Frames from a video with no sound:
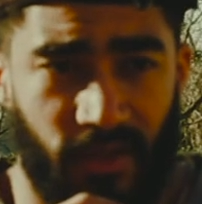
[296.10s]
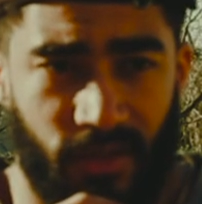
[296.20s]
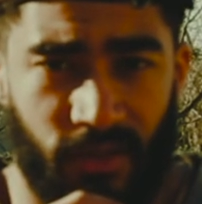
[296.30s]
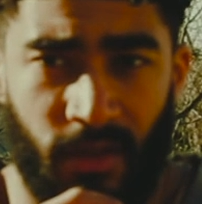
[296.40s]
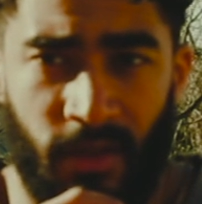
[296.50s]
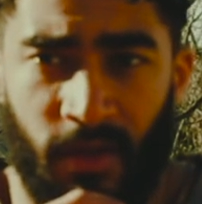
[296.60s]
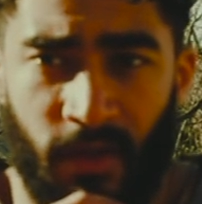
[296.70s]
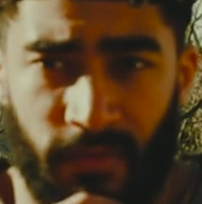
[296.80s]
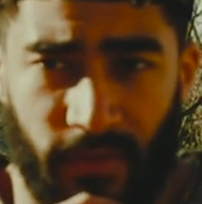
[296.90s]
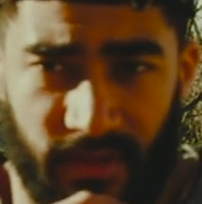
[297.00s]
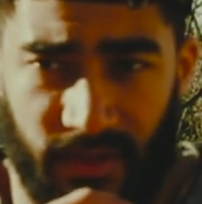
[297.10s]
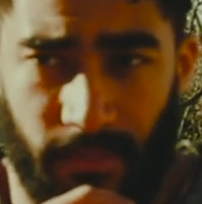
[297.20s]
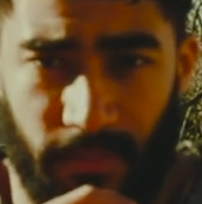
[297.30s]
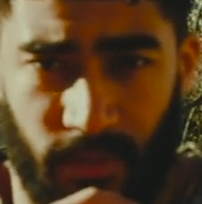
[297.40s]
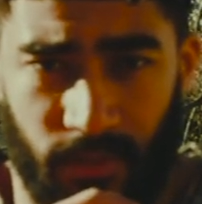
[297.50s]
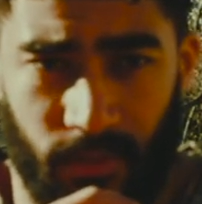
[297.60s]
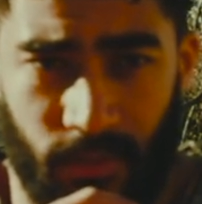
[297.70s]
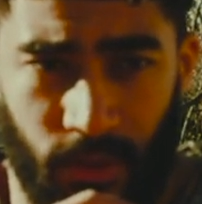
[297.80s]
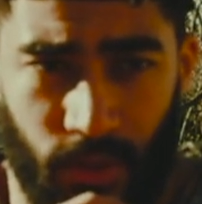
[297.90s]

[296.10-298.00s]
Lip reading: change. For example,